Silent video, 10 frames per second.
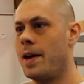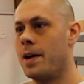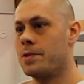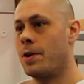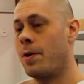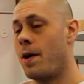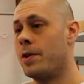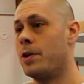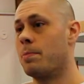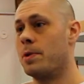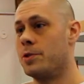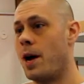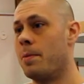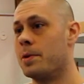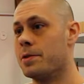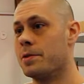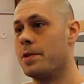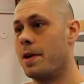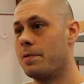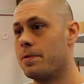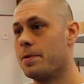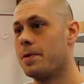dancing around in your pajamas instead of